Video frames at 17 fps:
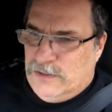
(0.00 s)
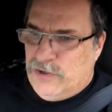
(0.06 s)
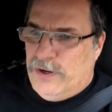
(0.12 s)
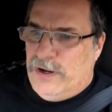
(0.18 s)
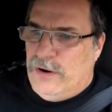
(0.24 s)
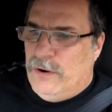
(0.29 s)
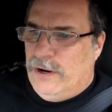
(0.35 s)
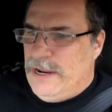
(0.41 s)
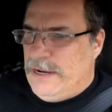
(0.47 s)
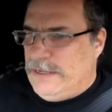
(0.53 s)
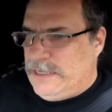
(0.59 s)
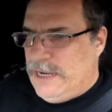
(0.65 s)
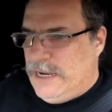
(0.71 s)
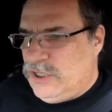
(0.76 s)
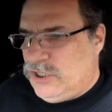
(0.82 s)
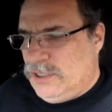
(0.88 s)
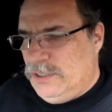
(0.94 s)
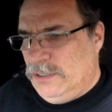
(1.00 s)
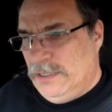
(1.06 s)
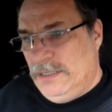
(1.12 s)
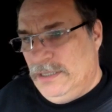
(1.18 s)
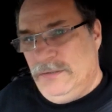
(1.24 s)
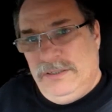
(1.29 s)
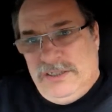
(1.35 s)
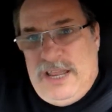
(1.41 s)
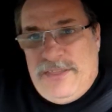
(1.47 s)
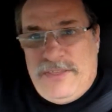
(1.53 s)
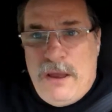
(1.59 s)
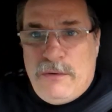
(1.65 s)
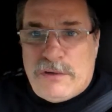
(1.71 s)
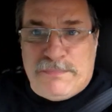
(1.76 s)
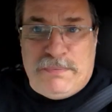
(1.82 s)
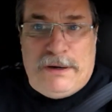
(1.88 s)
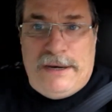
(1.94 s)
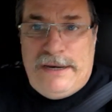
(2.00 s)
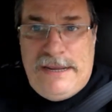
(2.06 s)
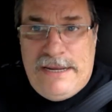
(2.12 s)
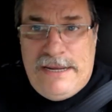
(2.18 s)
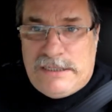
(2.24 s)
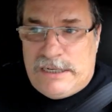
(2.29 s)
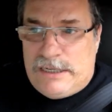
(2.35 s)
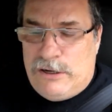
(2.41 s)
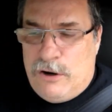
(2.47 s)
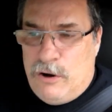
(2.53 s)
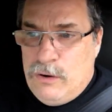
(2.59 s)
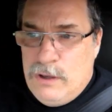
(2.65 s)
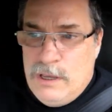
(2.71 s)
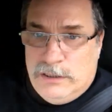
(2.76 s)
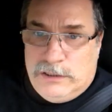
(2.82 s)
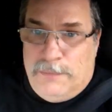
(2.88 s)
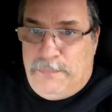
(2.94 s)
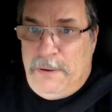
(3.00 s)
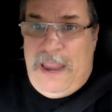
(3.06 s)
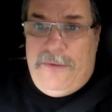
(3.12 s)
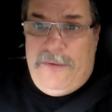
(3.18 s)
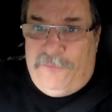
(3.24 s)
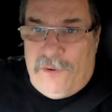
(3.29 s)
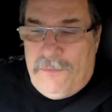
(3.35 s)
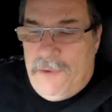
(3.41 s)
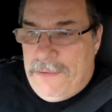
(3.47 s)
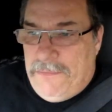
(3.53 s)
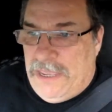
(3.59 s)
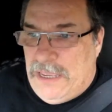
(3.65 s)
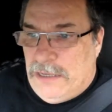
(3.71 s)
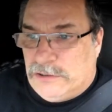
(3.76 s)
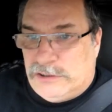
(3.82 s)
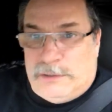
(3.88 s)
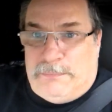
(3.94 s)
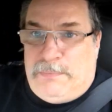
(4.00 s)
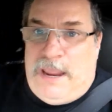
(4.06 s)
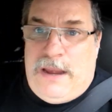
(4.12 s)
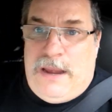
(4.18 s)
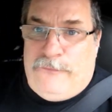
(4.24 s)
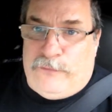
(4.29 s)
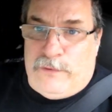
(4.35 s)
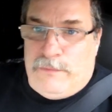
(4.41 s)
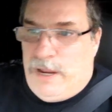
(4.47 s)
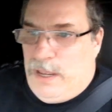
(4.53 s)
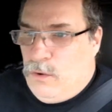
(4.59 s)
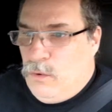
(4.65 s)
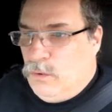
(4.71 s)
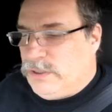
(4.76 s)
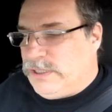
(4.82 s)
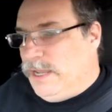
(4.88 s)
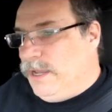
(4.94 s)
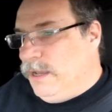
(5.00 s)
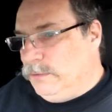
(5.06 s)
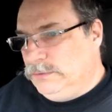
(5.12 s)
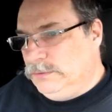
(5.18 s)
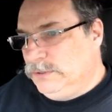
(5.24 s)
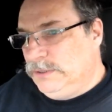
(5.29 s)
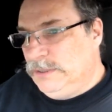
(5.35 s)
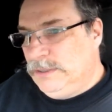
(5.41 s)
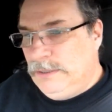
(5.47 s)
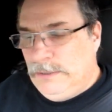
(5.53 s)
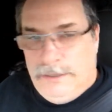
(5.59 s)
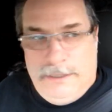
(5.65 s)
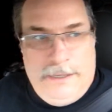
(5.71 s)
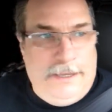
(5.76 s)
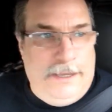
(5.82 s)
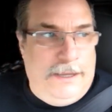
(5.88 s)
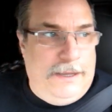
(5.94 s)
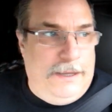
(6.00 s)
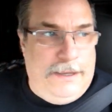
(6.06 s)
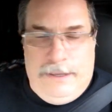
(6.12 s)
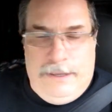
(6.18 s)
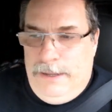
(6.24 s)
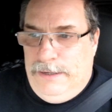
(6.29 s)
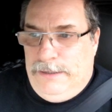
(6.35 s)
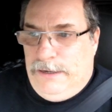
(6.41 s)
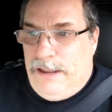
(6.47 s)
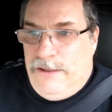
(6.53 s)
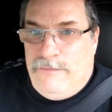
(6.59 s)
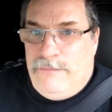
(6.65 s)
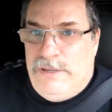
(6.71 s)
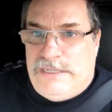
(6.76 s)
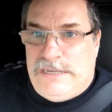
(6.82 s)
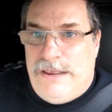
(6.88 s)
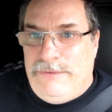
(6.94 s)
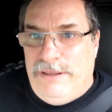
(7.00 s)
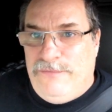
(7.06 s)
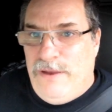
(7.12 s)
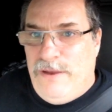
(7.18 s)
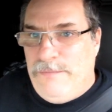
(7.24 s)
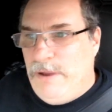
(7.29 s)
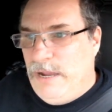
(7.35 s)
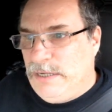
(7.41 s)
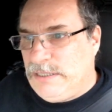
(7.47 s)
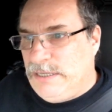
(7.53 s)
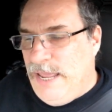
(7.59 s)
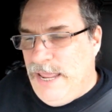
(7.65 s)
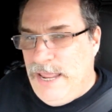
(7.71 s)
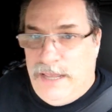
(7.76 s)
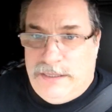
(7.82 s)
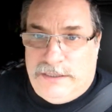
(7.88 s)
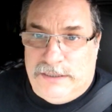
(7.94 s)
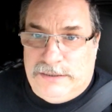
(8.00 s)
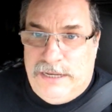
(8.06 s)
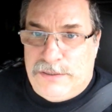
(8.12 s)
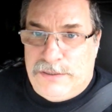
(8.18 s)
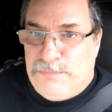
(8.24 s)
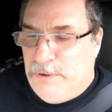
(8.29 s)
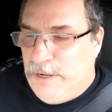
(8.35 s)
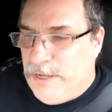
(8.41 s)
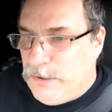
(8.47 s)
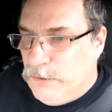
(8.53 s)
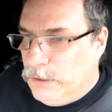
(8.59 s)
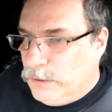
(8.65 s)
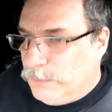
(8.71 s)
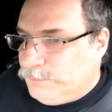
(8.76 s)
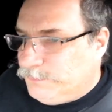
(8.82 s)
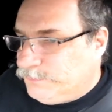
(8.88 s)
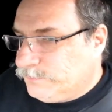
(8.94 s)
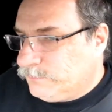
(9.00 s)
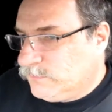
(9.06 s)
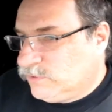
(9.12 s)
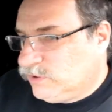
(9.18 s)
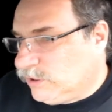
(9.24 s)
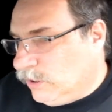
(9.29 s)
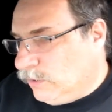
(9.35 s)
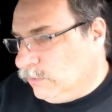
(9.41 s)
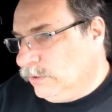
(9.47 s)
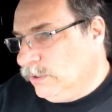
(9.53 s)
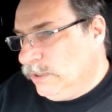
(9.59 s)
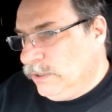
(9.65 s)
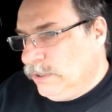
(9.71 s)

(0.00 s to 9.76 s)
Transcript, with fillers: during orientation, which I thought was pretty decent, you know. They're paying for my meals, they're paying for my hotel, uh, and they're giving me 75 bucks a day. I thought that was pretty cool. So